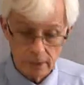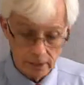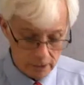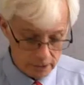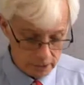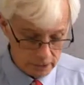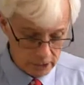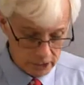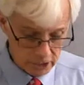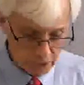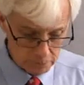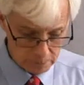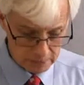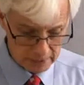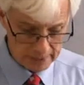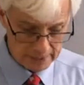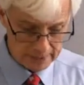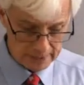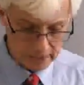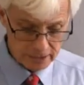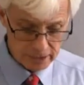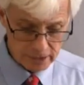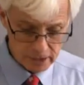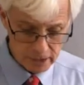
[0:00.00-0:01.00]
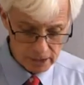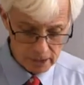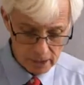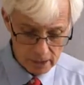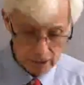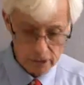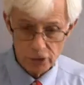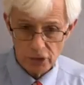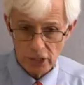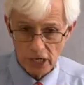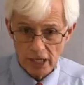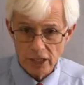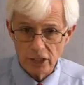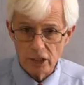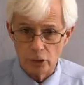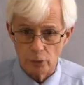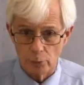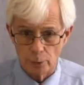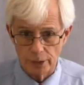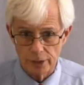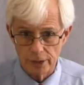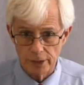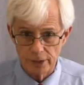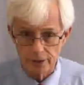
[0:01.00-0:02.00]
displays the
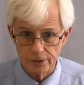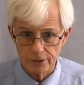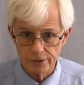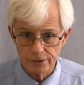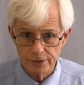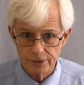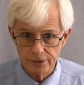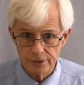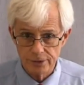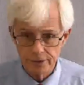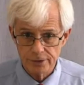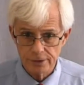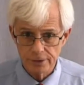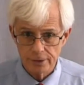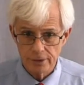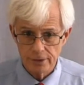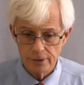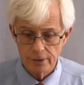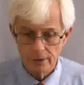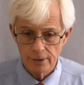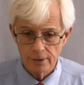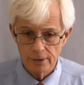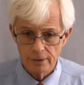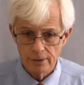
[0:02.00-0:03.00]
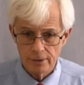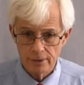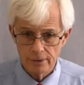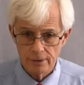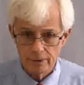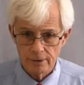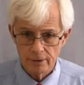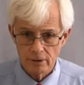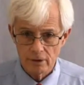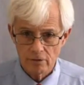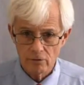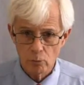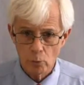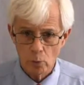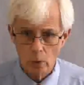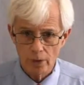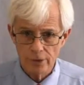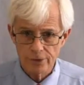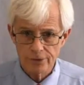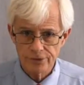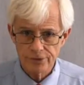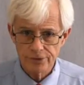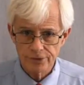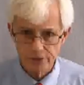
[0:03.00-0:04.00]
genuineness of
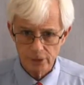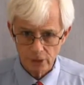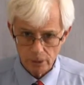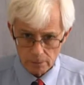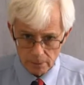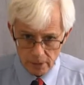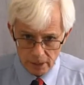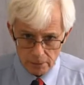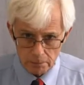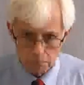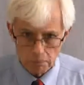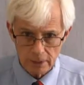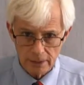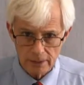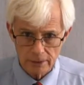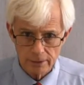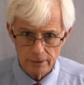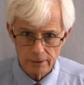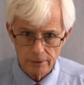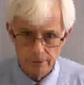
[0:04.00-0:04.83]
one's commitment.